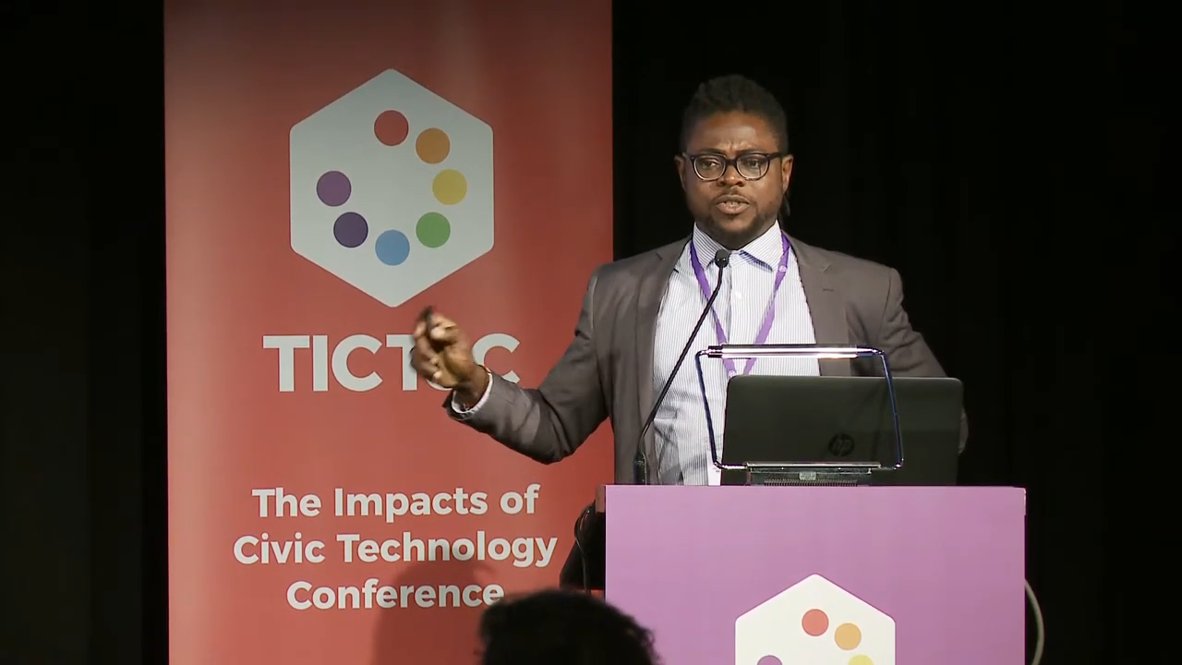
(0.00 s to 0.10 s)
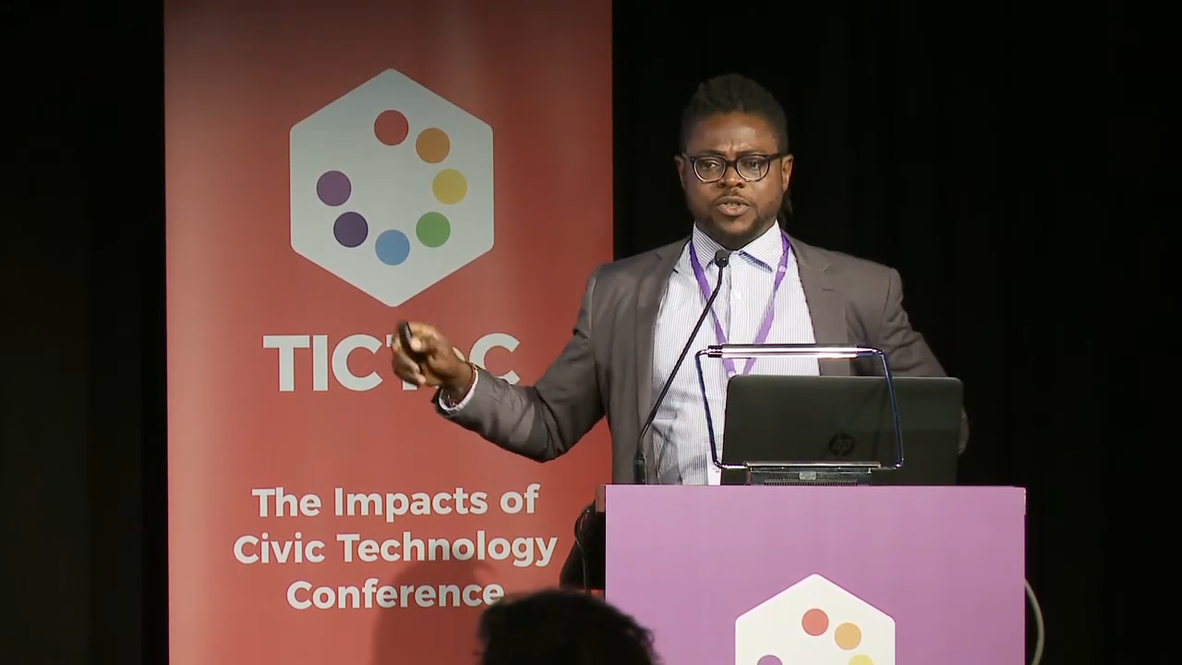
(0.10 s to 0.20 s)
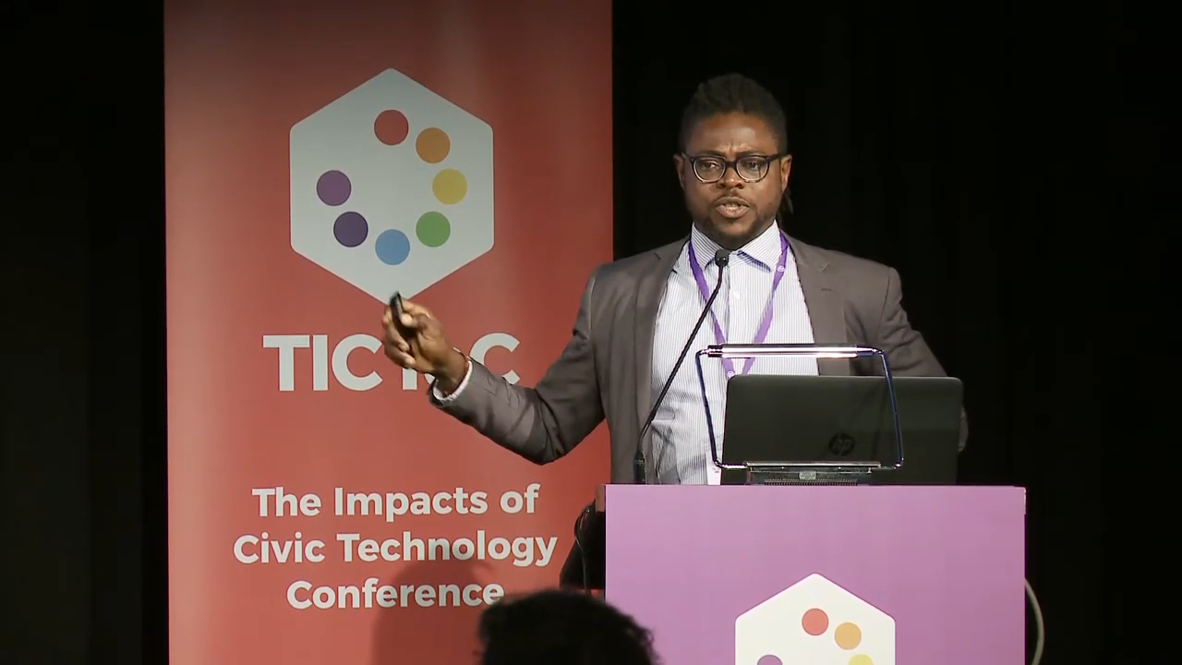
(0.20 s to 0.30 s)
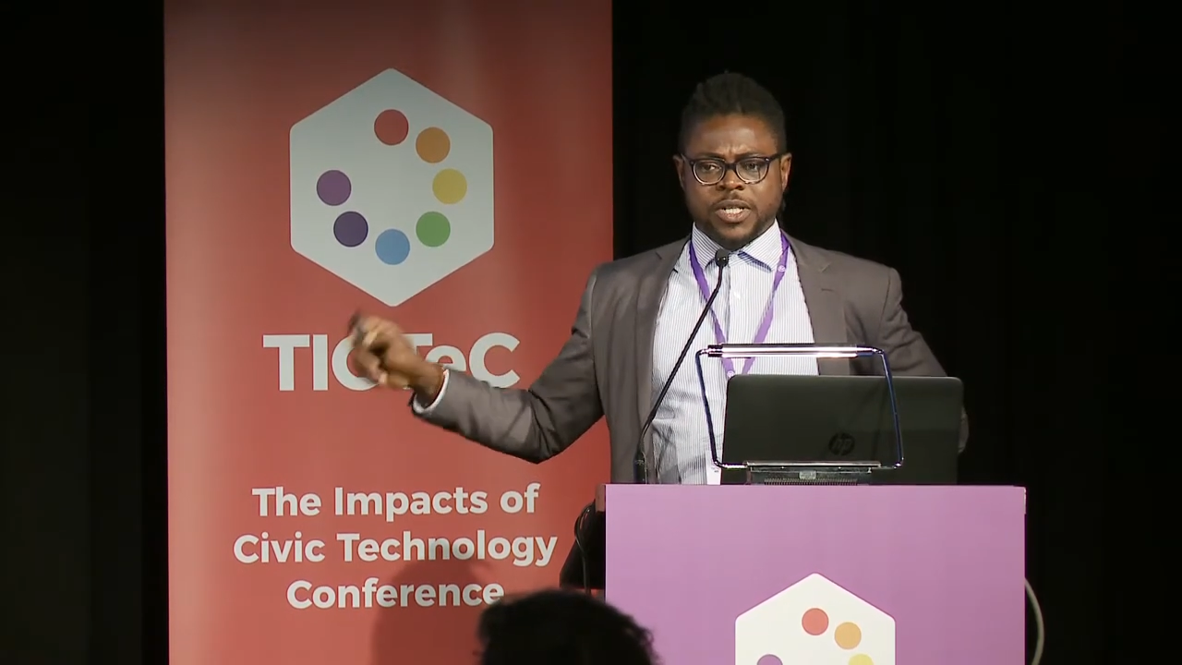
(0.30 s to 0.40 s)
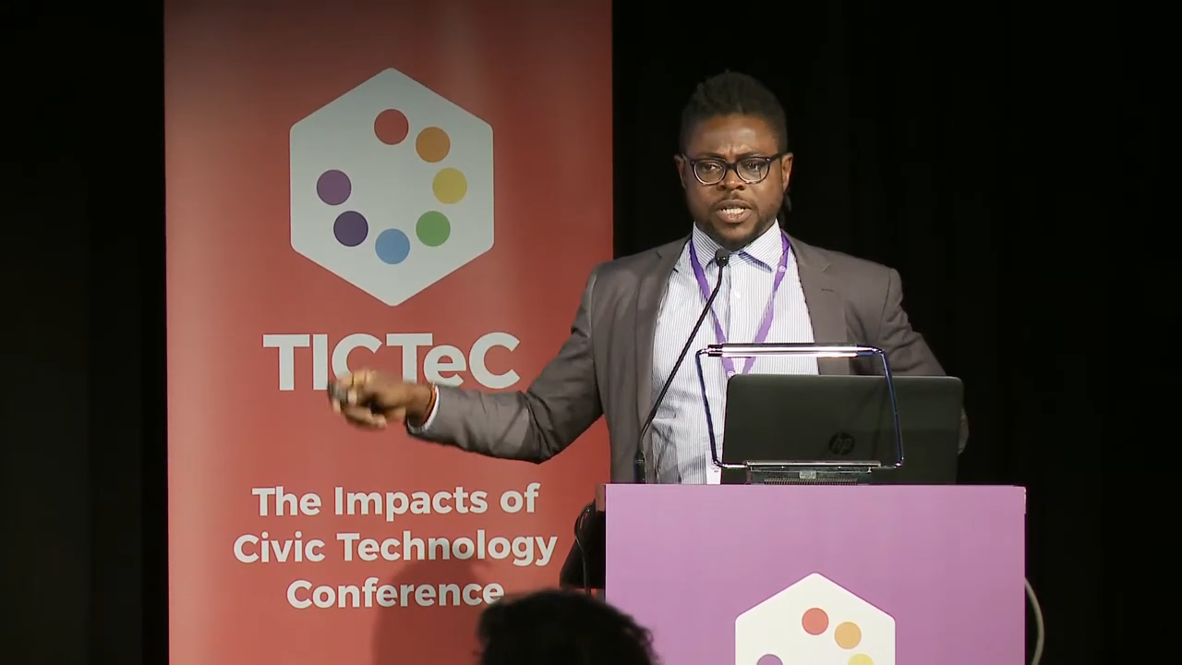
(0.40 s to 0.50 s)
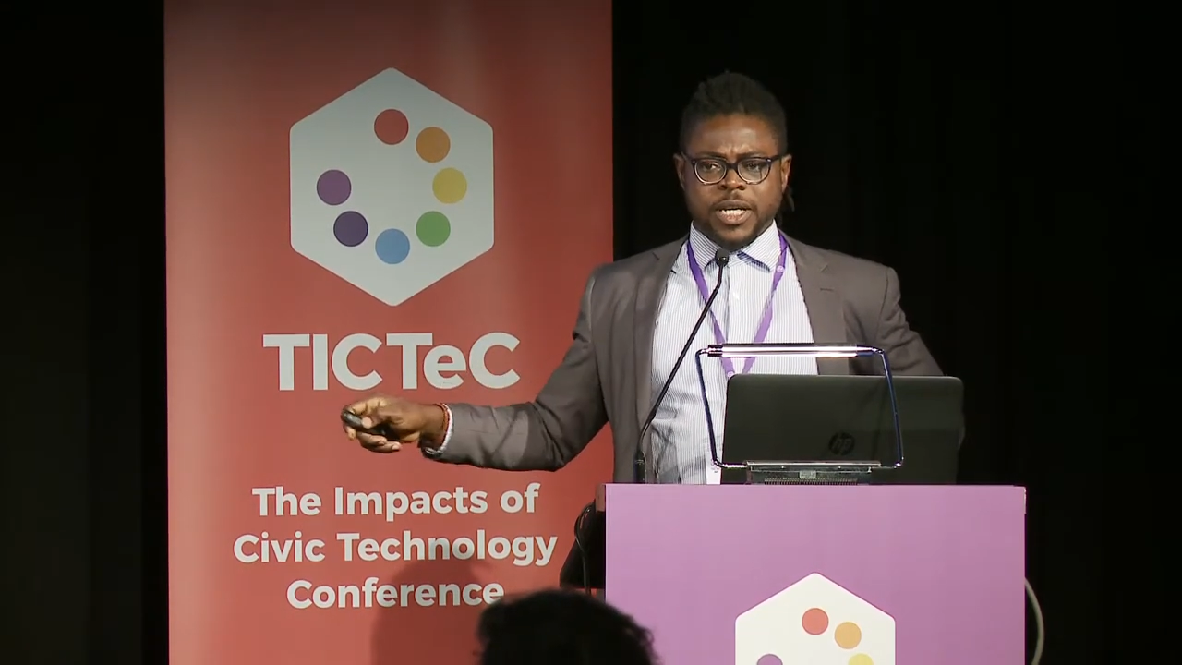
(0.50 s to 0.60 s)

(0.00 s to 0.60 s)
introducing